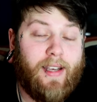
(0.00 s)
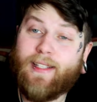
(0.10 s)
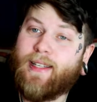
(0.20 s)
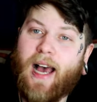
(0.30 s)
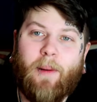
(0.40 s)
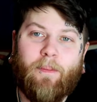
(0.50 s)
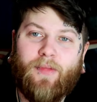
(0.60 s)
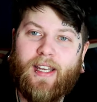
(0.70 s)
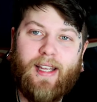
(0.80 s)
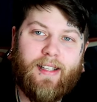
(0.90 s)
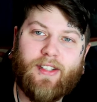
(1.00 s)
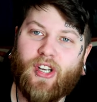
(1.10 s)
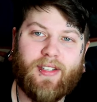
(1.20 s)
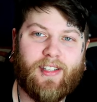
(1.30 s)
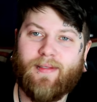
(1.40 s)
it's dumb.
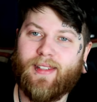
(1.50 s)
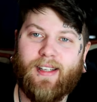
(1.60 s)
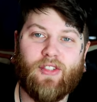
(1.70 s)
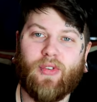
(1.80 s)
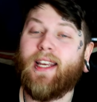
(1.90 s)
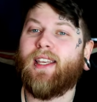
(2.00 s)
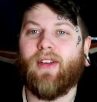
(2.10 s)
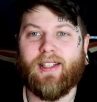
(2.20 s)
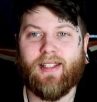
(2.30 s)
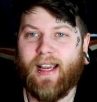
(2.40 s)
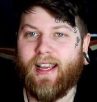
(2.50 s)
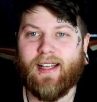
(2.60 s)
It's ridiculous, I